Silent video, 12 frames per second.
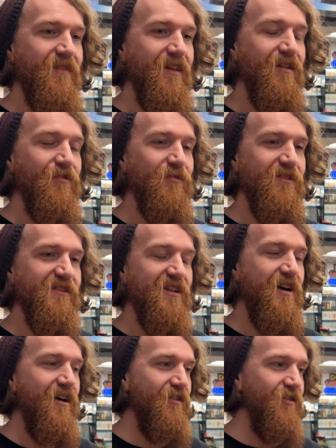there was
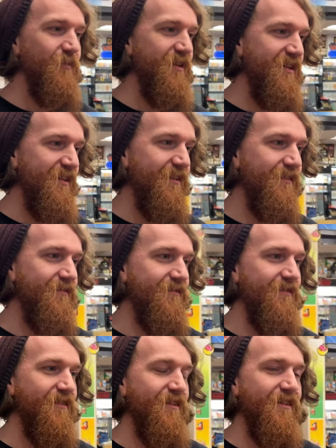Cotterpin,
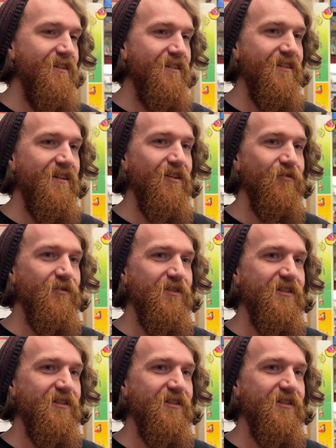there was